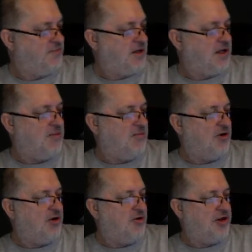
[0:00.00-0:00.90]
And I'm going to
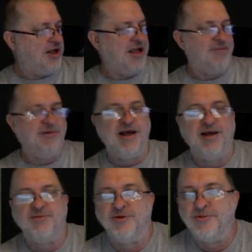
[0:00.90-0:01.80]
go to game
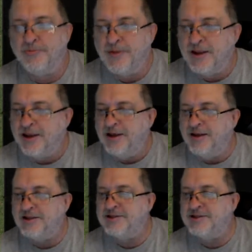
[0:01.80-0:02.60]
capture. Let's